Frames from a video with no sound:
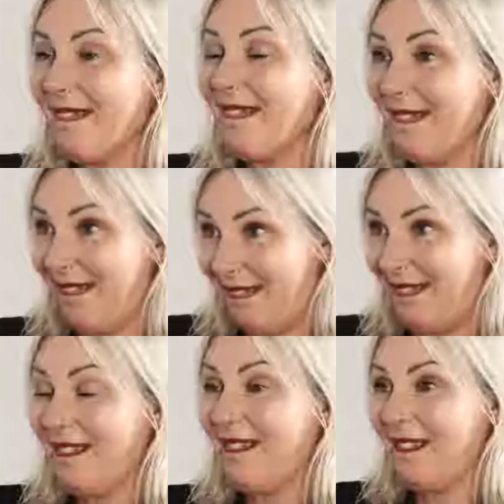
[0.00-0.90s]
which is
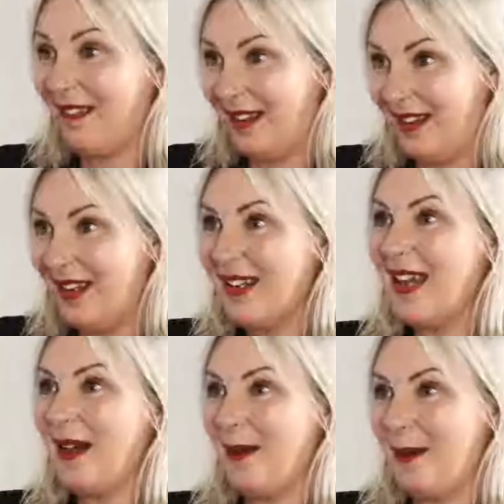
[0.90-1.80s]
amazing. But
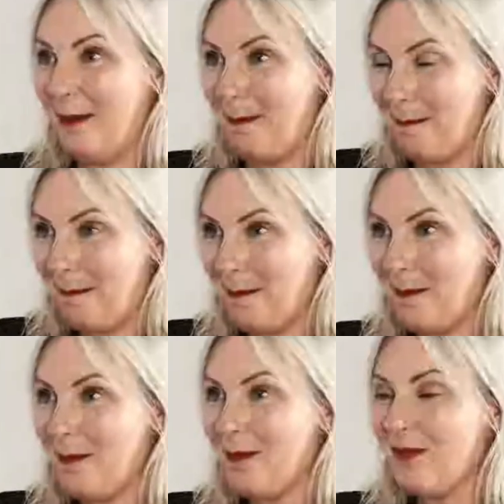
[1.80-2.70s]
yeah. it's very much about
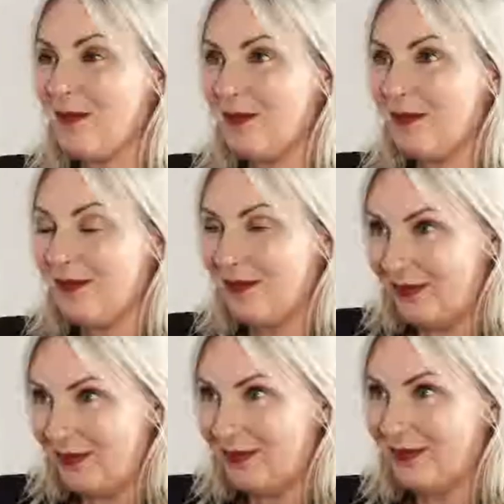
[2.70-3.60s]
sustainability and
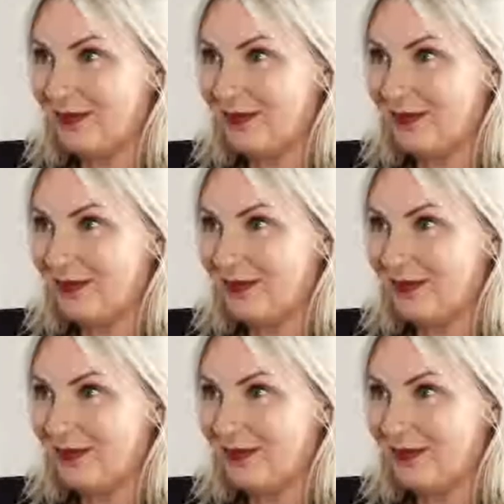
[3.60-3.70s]
being